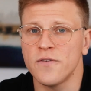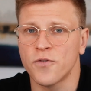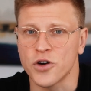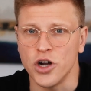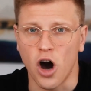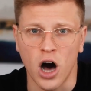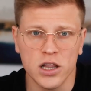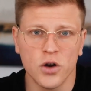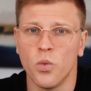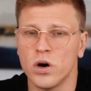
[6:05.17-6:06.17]
for an
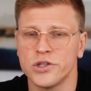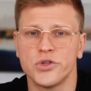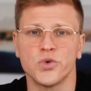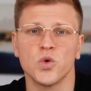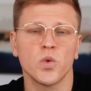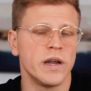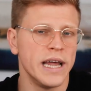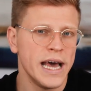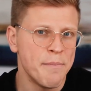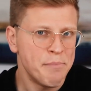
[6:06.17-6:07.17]
all-in-one tool with
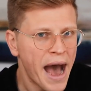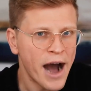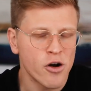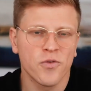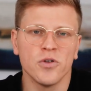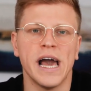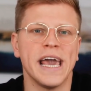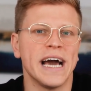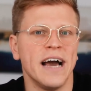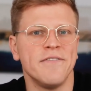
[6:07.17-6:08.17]
powerful
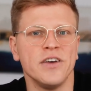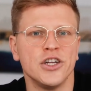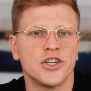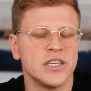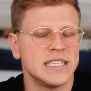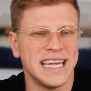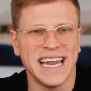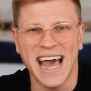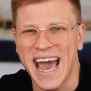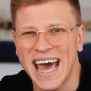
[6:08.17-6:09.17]
AI features
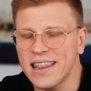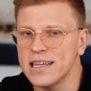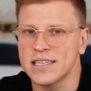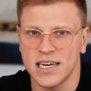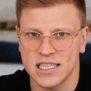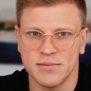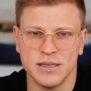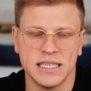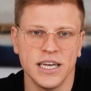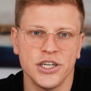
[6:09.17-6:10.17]
and endless
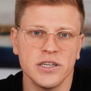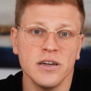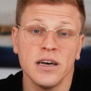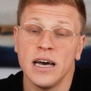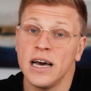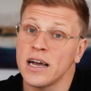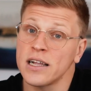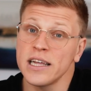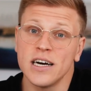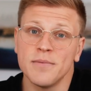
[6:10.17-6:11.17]
customization,
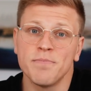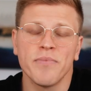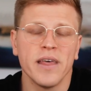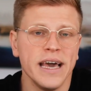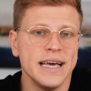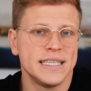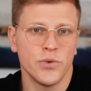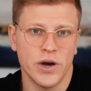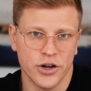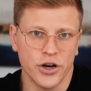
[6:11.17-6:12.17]
ClickUp is the
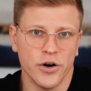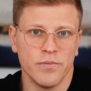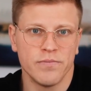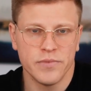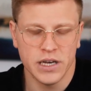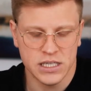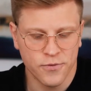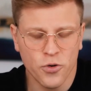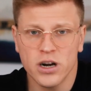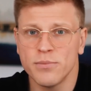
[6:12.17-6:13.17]
way to go. It's
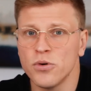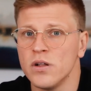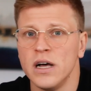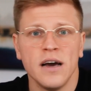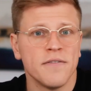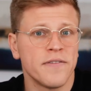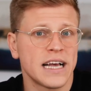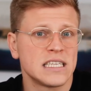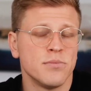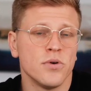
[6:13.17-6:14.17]
affordable,
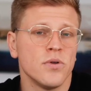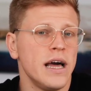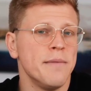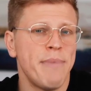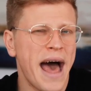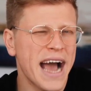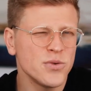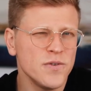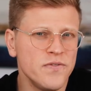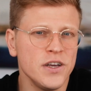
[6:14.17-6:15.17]
flexible, and packed
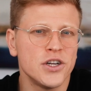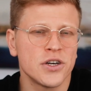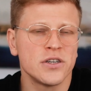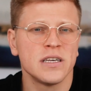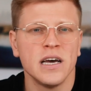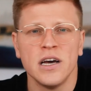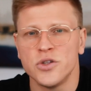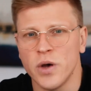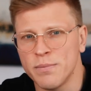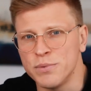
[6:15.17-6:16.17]
with features
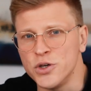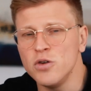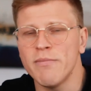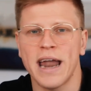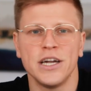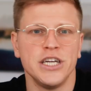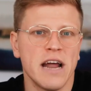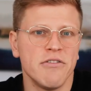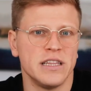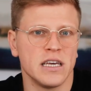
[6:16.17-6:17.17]
to help you manage
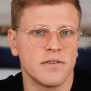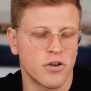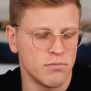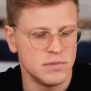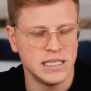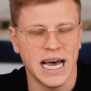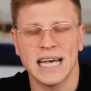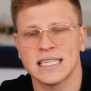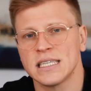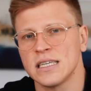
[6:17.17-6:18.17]
everything from
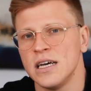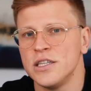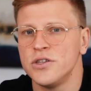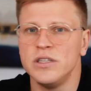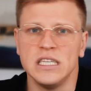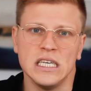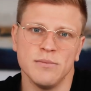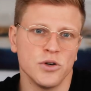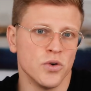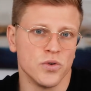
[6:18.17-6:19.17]
tasks to
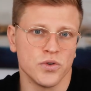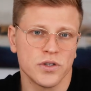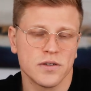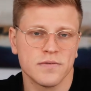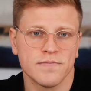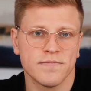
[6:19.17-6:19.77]
team goals.